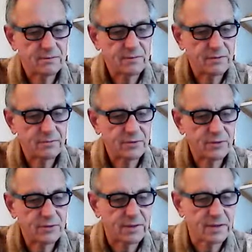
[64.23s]
one
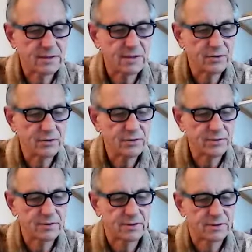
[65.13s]
word has
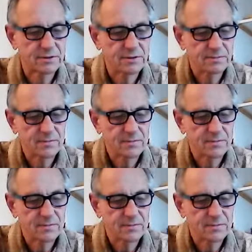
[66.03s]
hurt us,